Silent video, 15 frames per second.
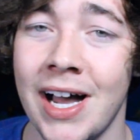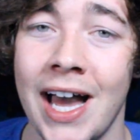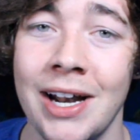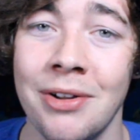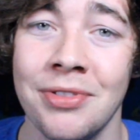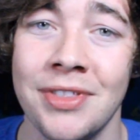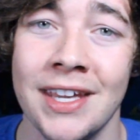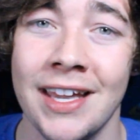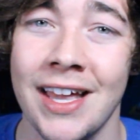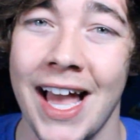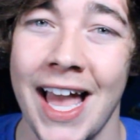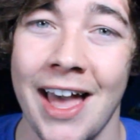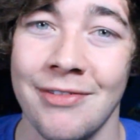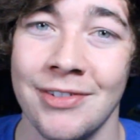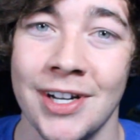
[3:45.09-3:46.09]
I don't think
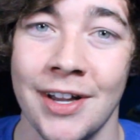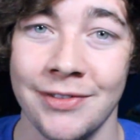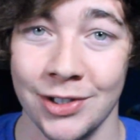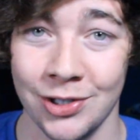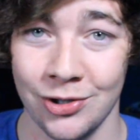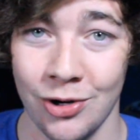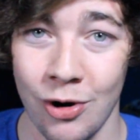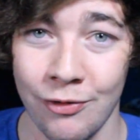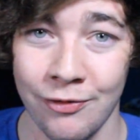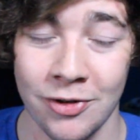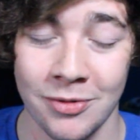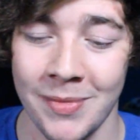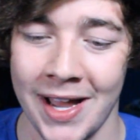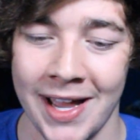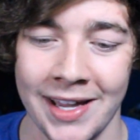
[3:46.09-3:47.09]
I have enough to show
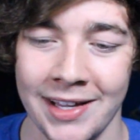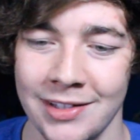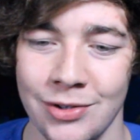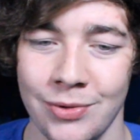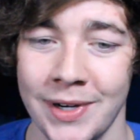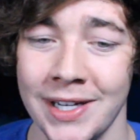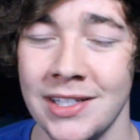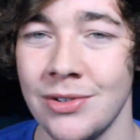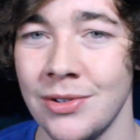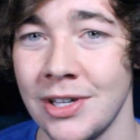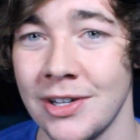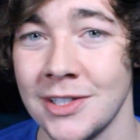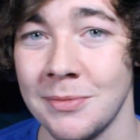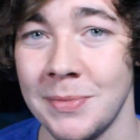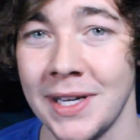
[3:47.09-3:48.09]
for my 22
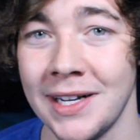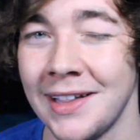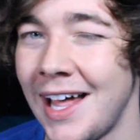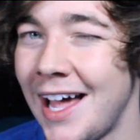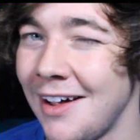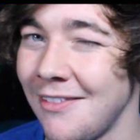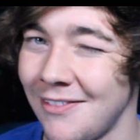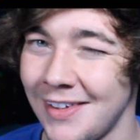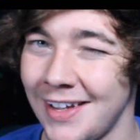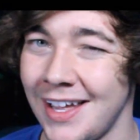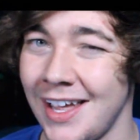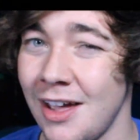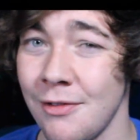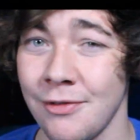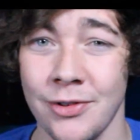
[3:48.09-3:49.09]
years of being alive.
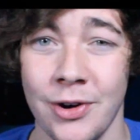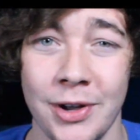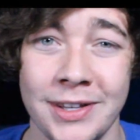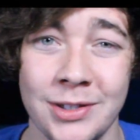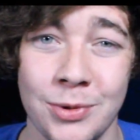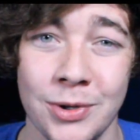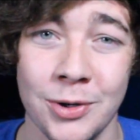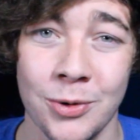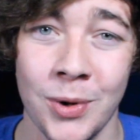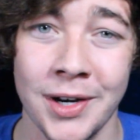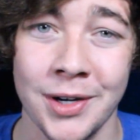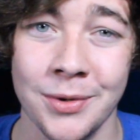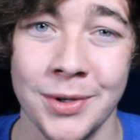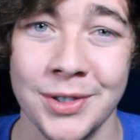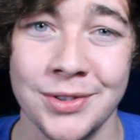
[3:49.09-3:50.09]
For all you Twitter
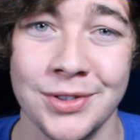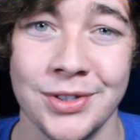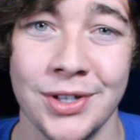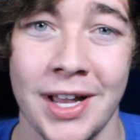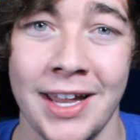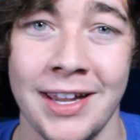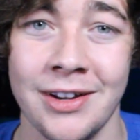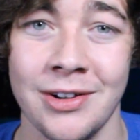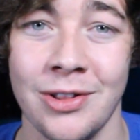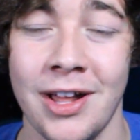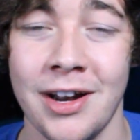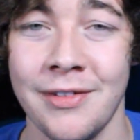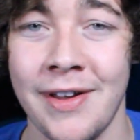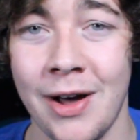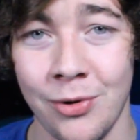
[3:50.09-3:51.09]
wanderers, I hear a
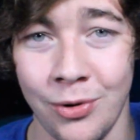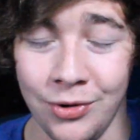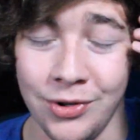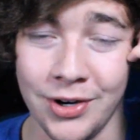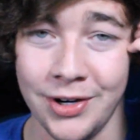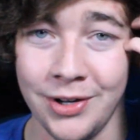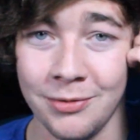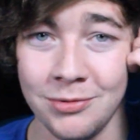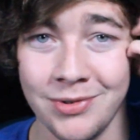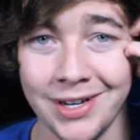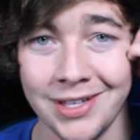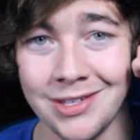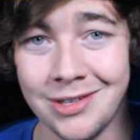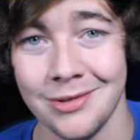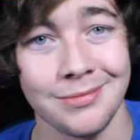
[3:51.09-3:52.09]
lot of how old are you? I'm
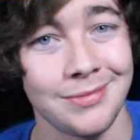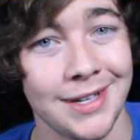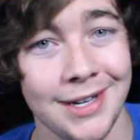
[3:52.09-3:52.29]
22.